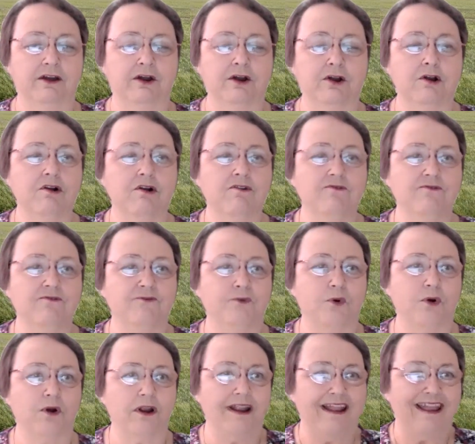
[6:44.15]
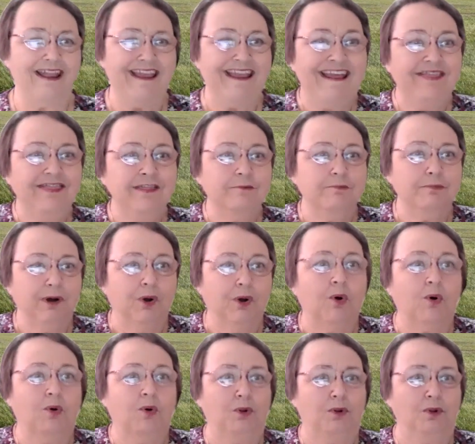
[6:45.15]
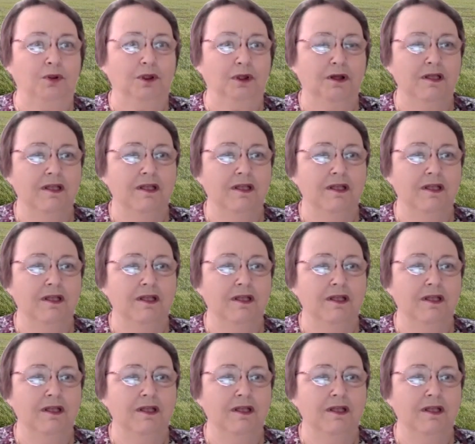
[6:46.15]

curve for it in the bowl